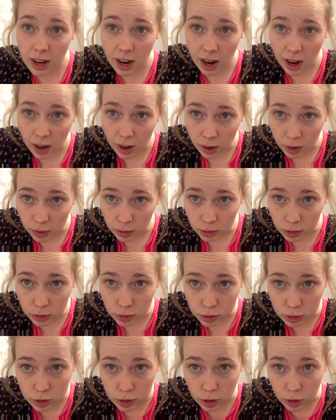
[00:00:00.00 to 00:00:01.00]
I'll
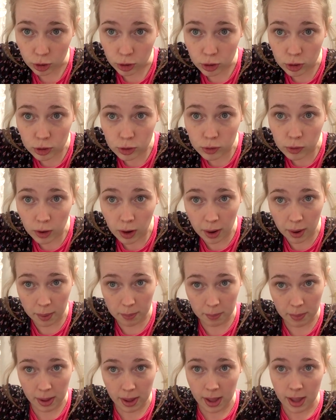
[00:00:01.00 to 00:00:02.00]
use curls
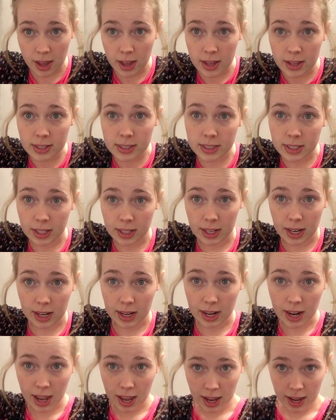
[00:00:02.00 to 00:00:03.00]
from Sunday
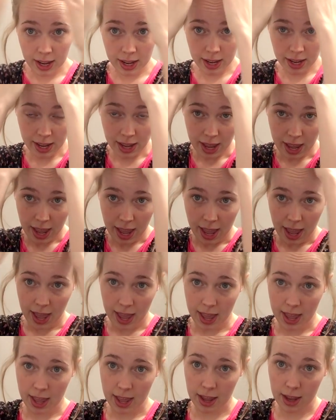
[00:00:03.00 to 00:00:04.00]
night,
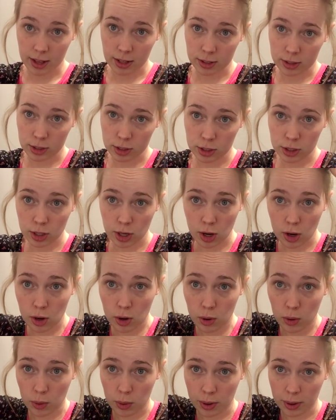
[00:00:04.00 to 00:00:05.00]
and
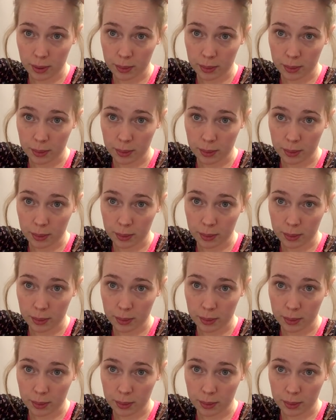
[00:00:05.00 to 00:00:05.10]
so